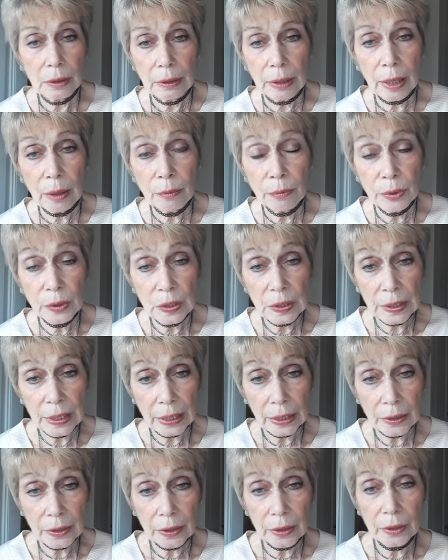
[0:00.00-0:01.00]

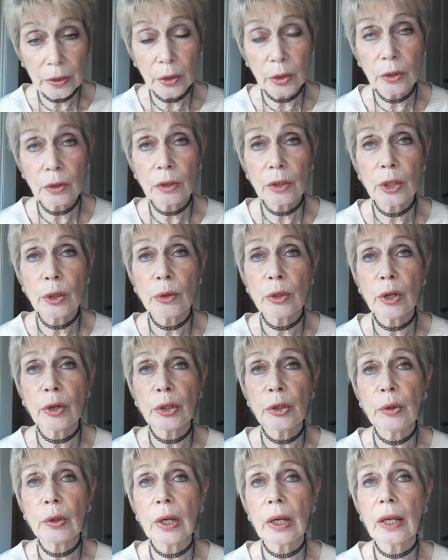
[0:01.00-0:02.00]

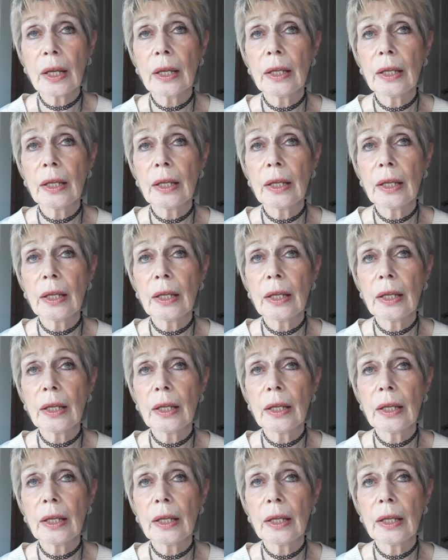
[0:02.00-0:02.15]
helpfordyslexia.co.uk,